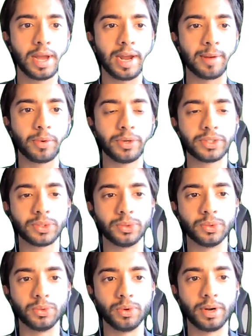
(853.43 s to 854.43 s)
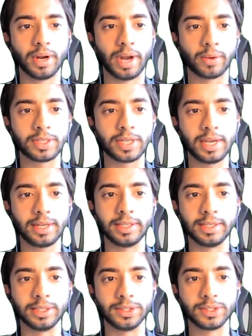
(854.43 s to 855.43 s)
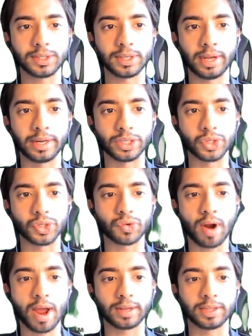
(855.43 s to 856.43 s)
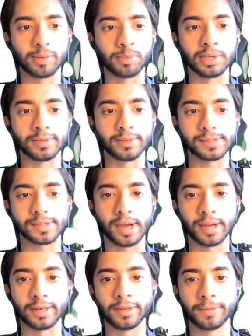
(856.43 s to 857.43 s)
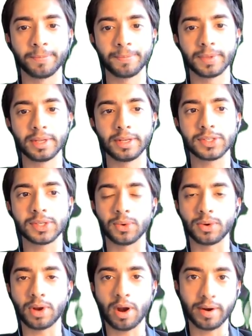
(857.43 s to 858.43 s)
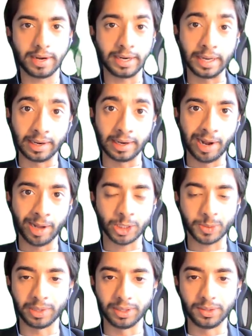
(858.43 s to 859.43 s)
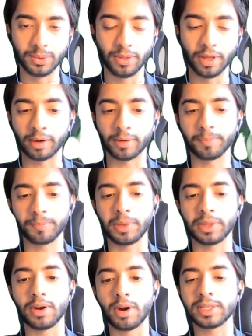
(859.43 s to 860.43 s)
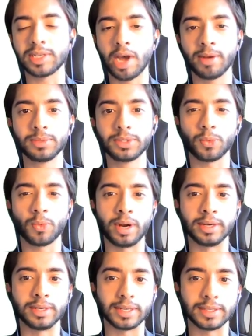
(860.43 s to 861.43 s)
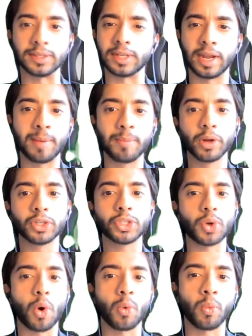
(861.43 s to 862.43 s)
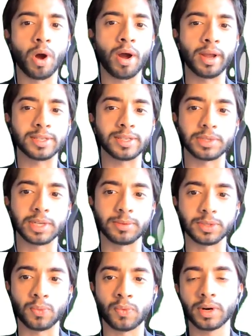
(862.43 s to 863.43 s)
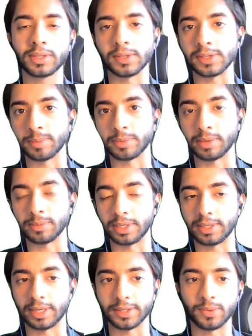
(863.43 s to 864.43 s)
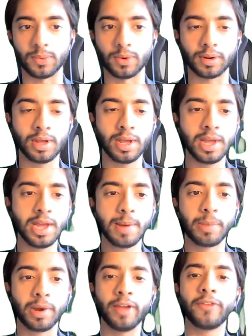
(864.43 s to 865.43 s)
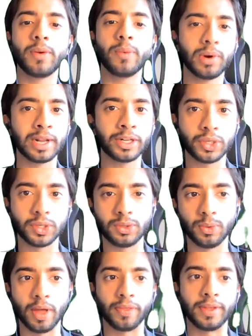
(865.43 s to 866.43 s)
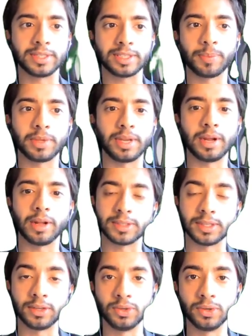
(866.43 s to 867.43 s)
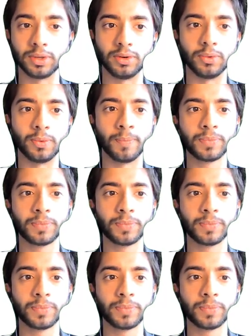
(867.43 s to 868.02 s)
And I'm going to now take these and drag them inside. So currently it lets me do that, but there are times where it doesn't, and I'm not sure why. Sometimes it works and sometimes it doesn't work. But if it won't let you do that, there's something else that you can do.